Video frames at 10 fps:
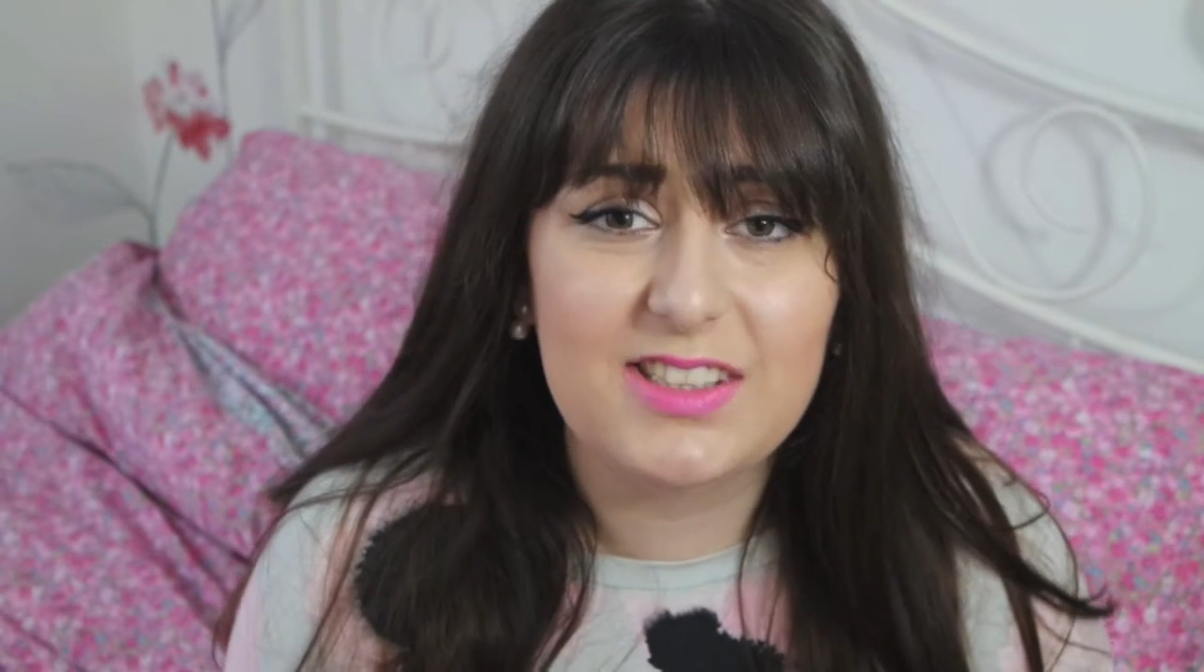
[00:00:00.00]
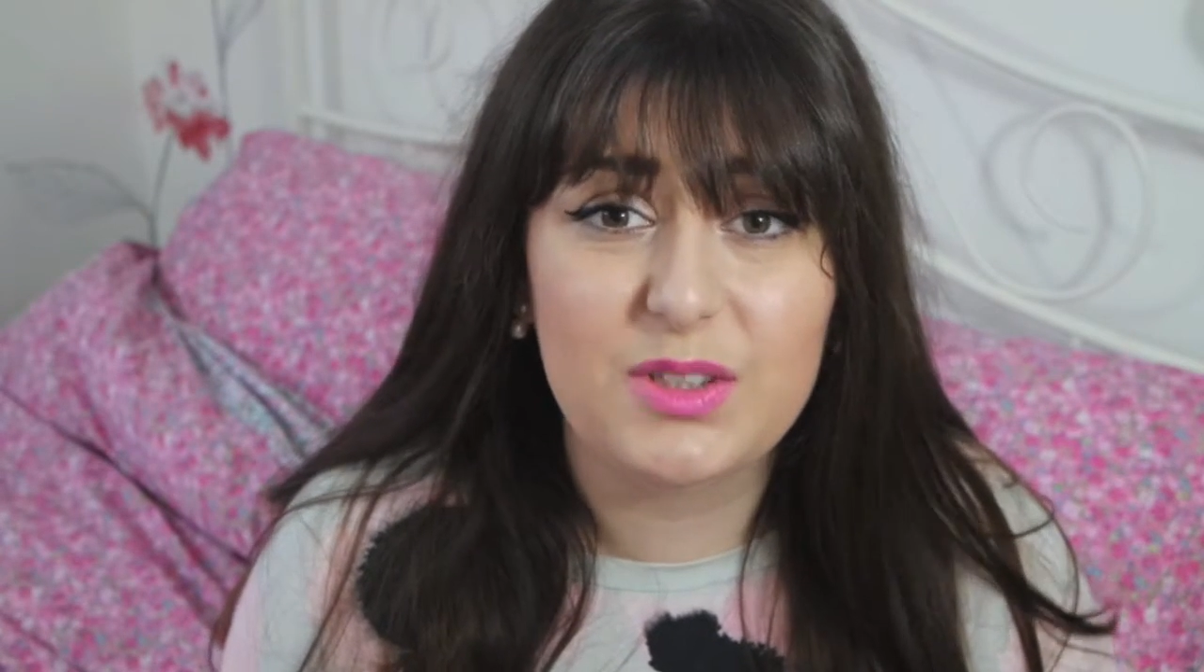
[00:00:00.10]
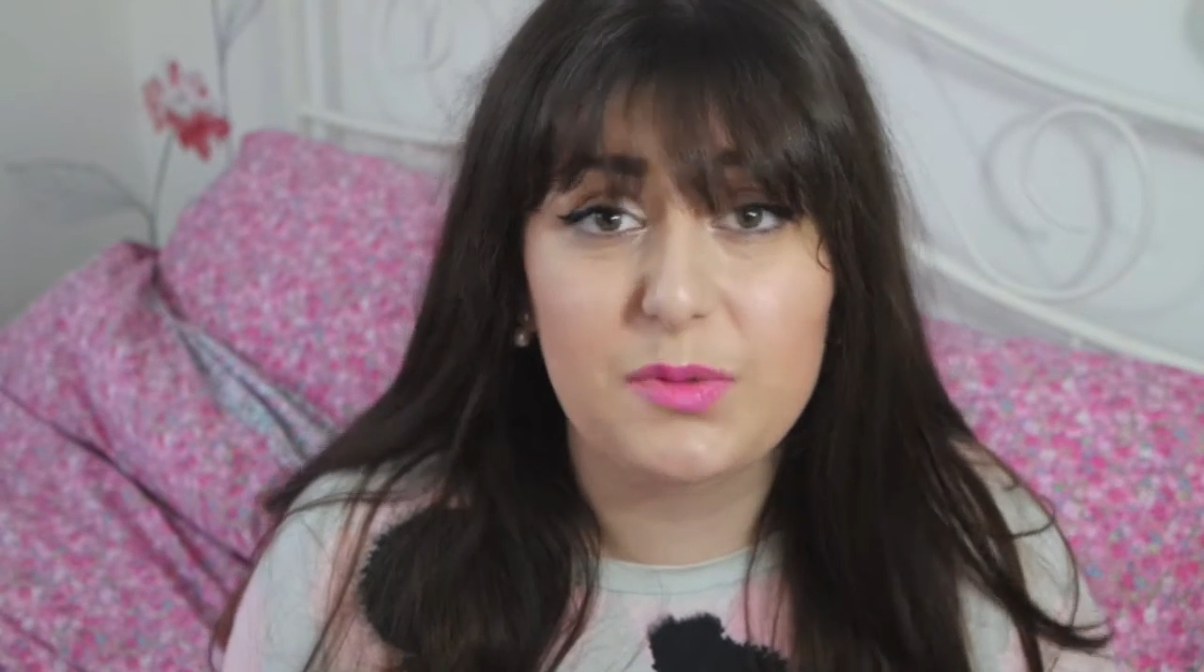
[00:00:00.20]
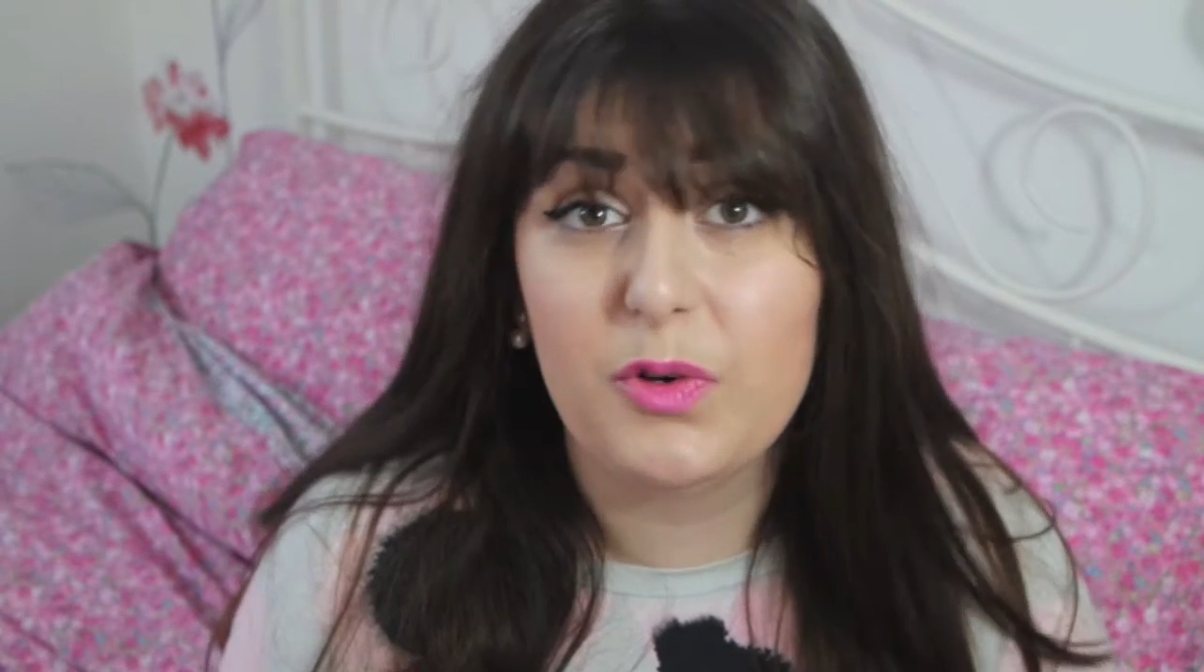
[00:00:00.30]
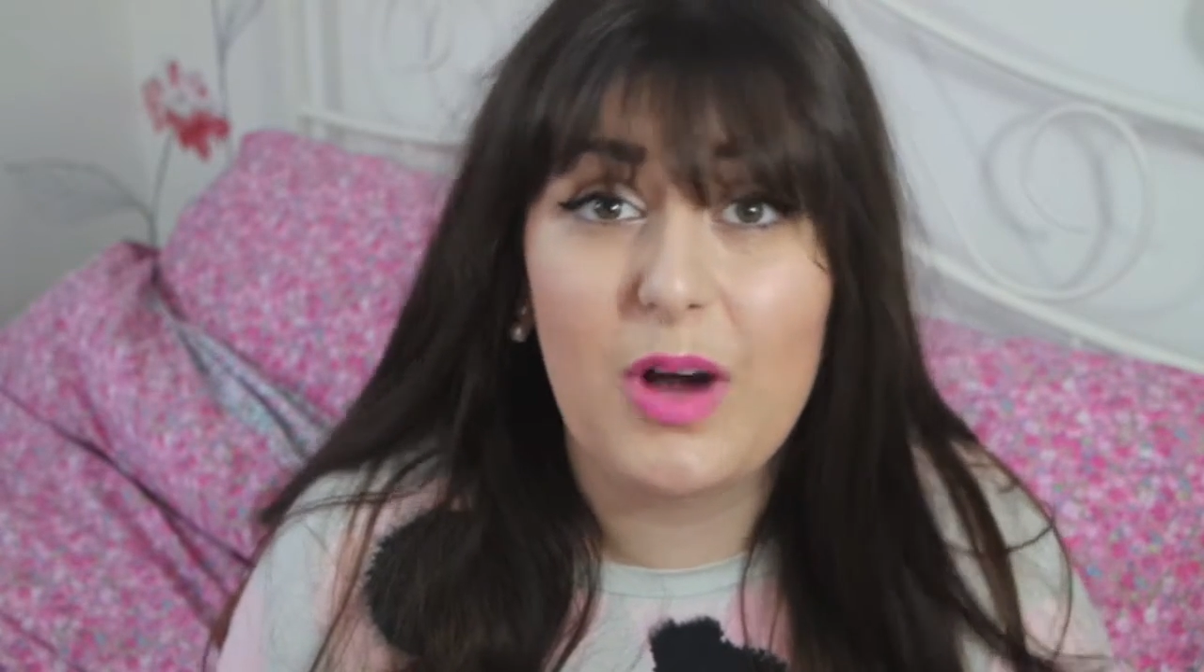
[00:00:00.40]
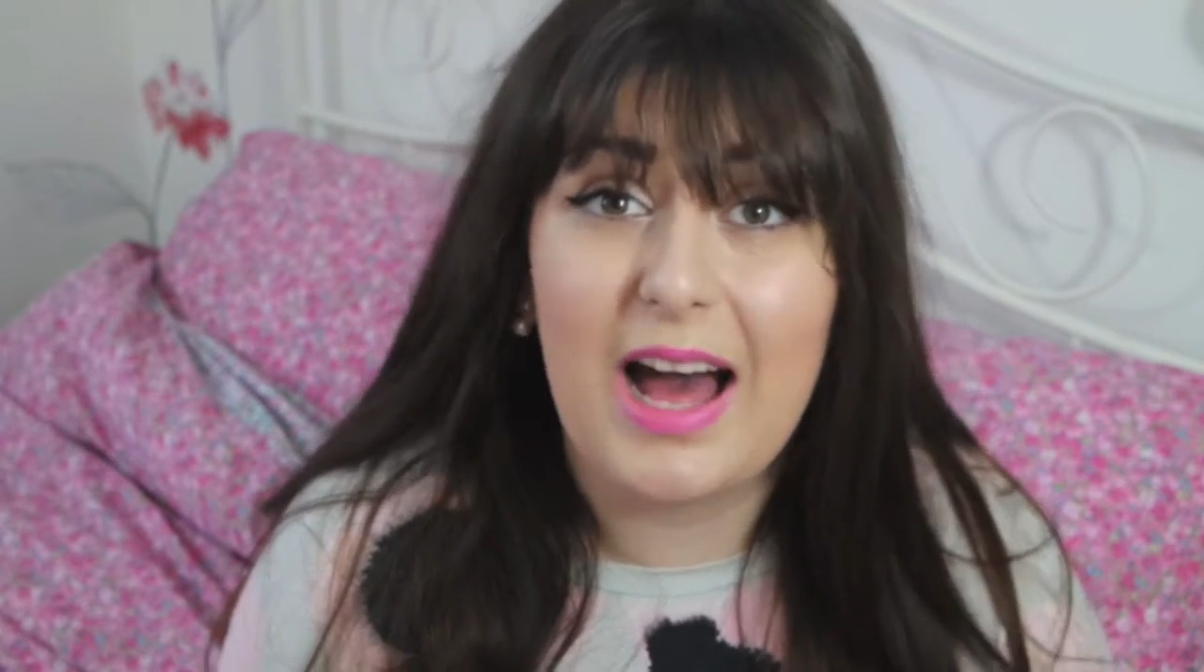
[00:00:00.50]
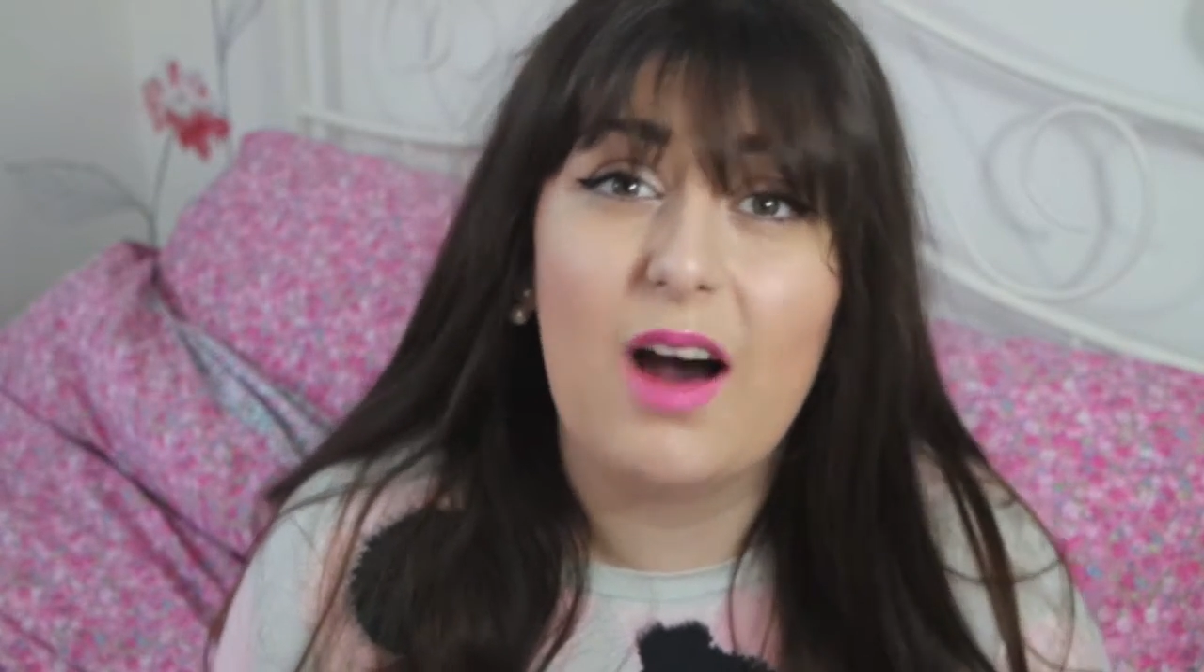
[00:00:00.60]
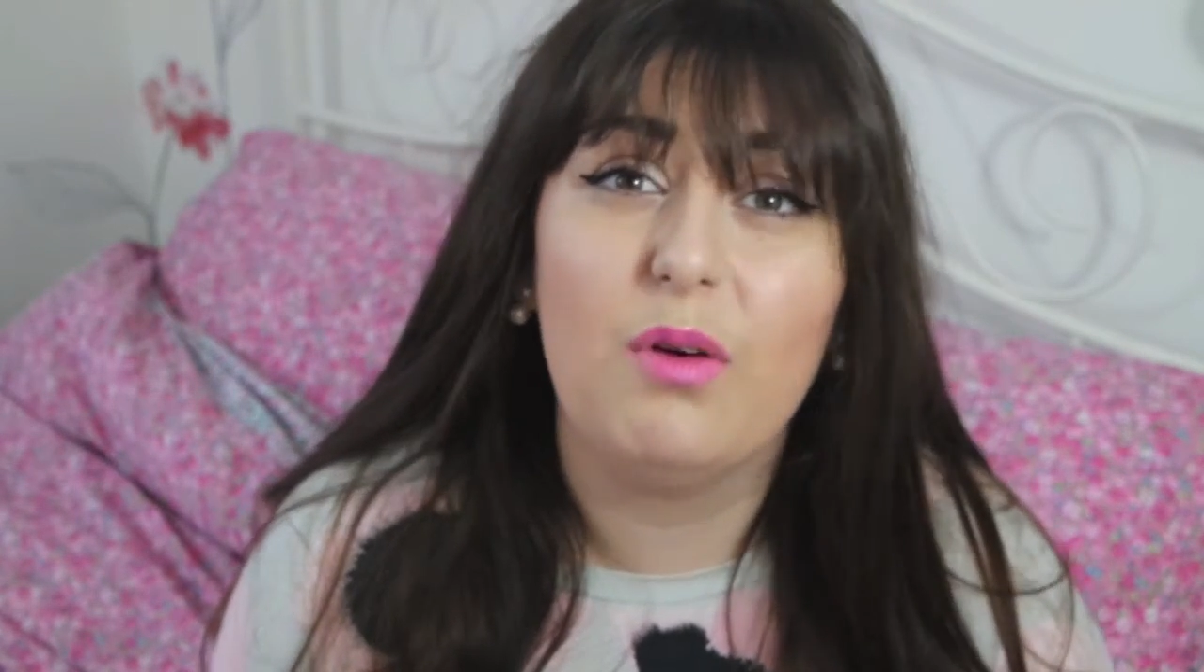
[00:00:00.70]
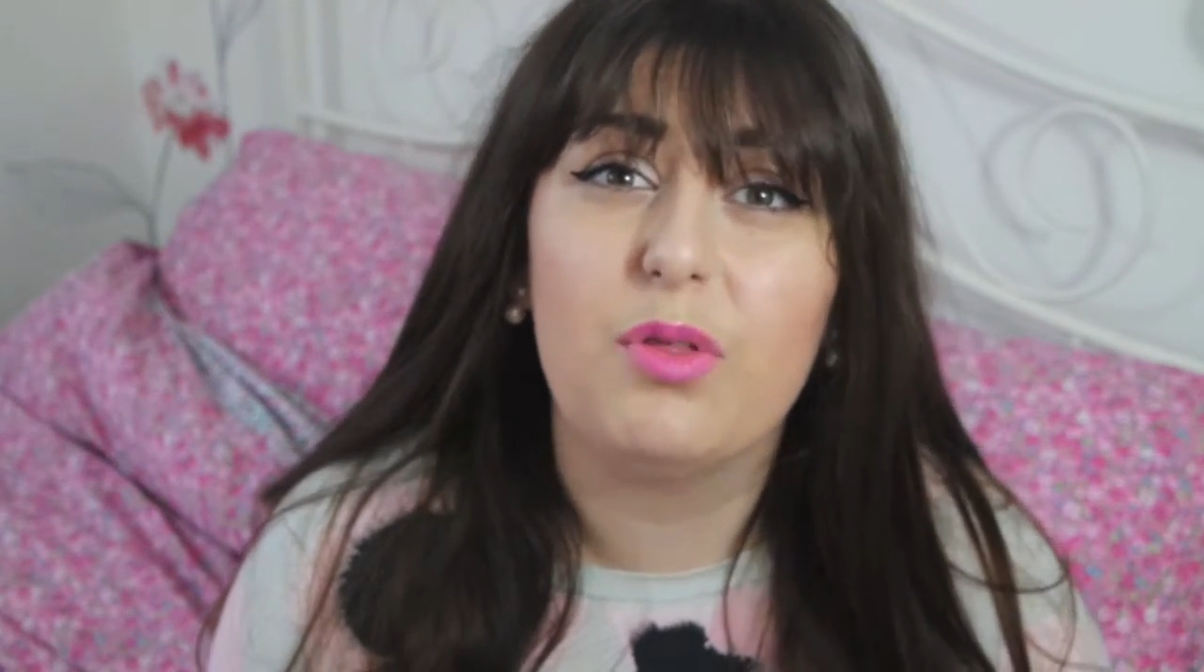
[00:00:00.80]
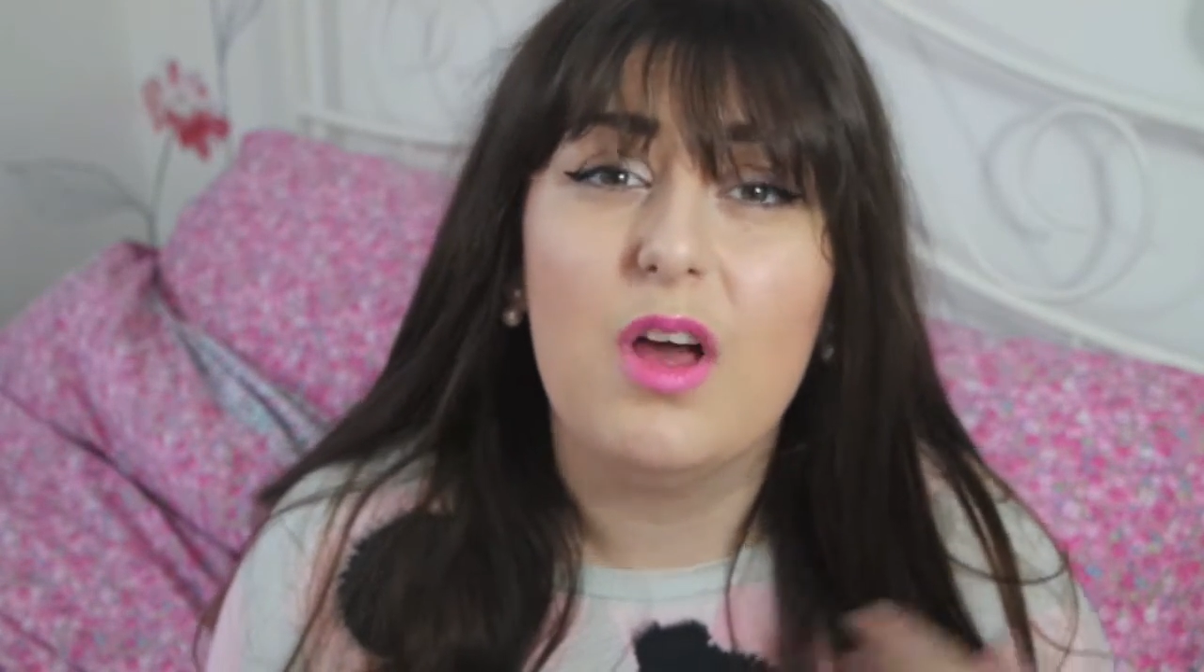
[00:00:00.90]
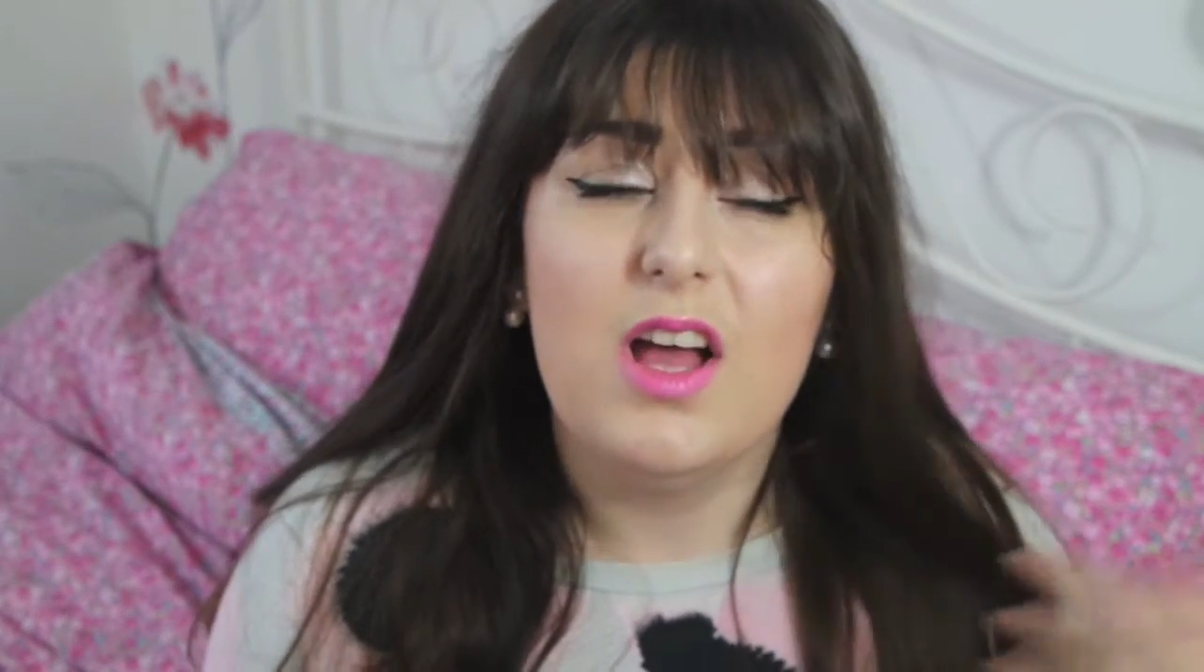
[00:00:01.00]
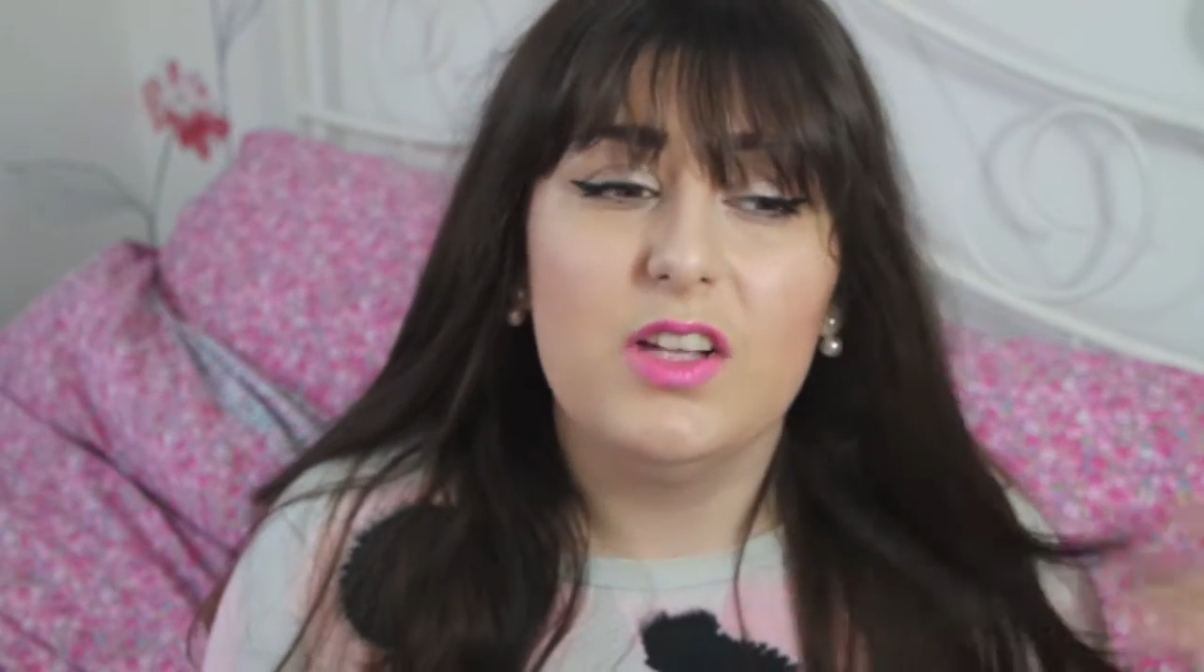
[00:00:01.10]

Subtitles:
isn't good for your health.